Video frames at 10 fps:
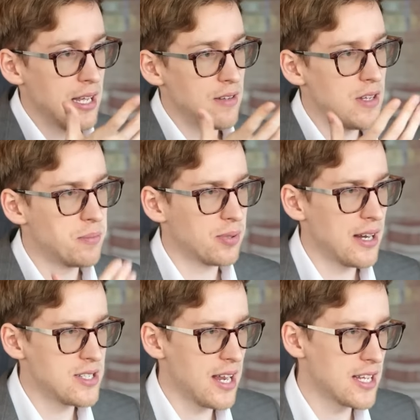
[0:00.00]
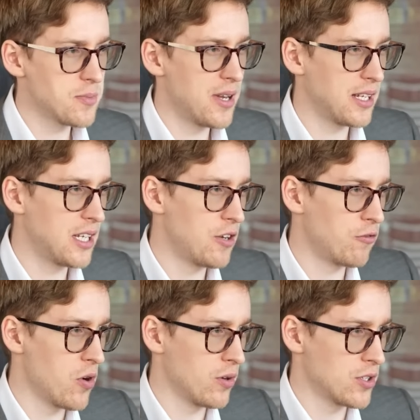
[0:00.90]
EV pricing has been a key
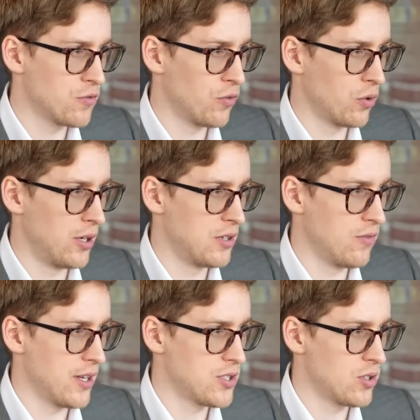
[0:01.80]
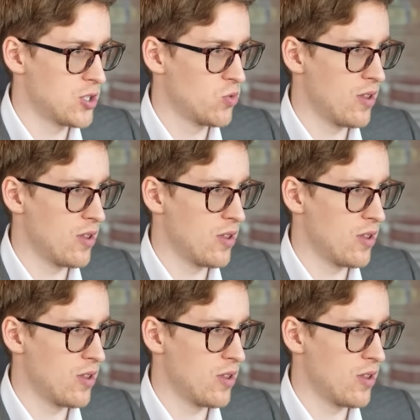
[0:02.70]
focus for investors,